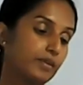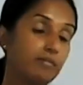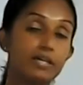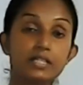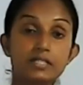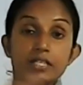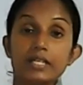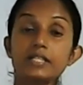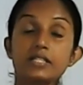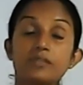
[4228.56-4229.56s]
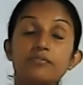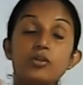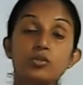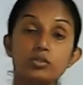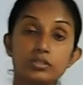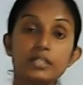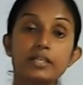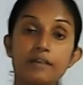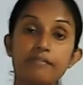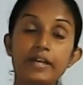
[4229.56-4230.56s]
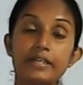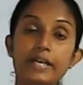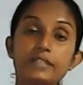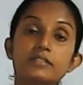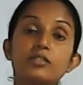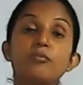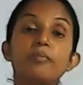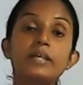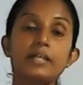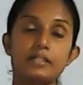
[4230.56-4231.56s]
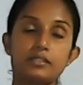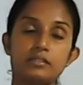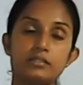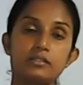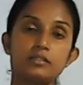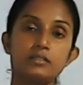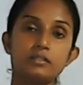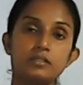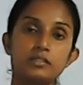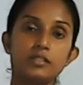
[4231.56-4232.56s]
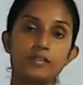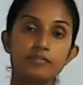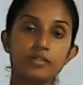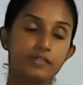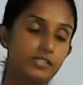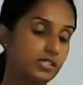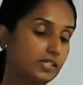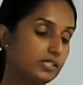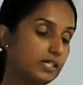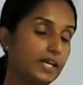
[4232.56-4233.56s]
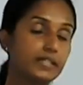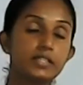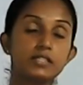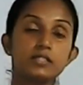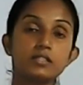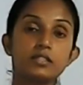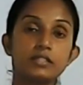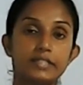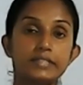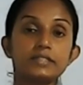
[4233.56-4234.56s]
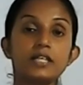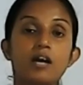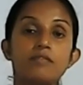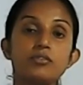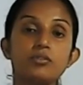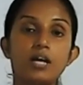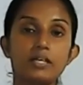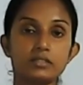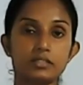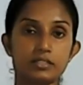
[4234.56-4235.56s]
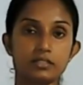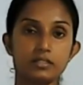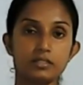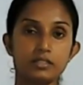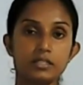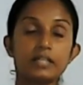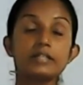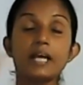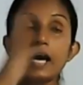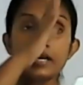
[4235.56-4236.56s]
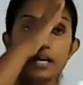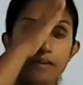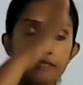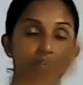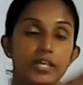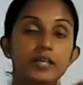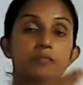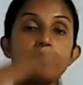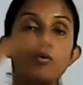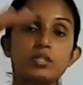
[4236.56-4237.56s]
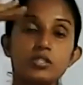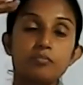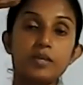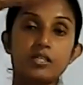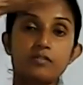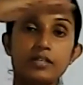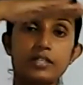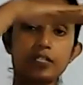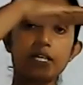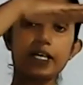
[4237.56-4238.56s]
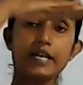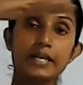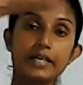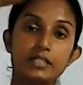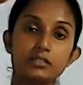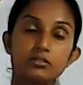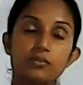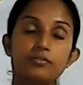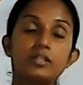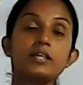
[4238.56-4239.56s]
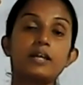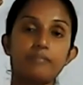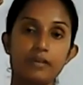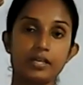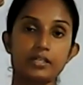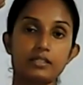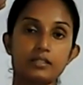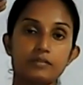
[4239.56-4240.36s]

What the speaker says: What is the reason for using graphite as a lubricant? If the question is like this, yes, how you answer? There are weak bonds between the layers of the graphite,